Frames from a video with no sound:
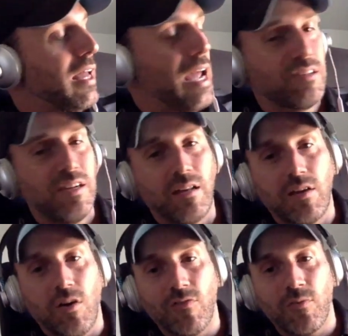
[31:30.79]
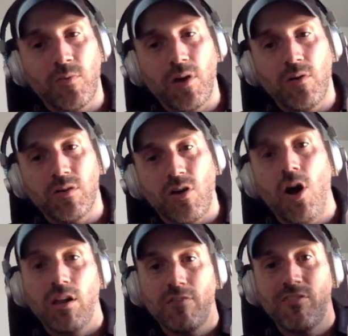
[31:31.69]
and accidentally overwrote
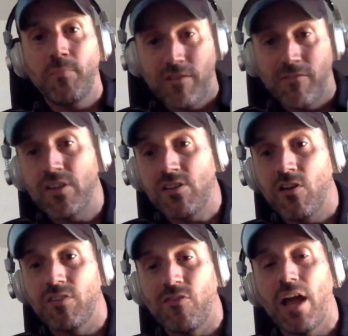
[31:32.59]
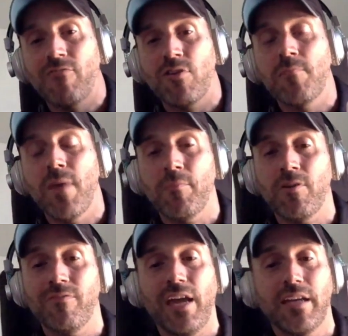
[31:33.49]
all of the beneficiaries for every member
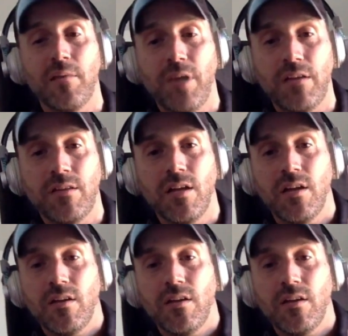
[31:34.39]
of that database.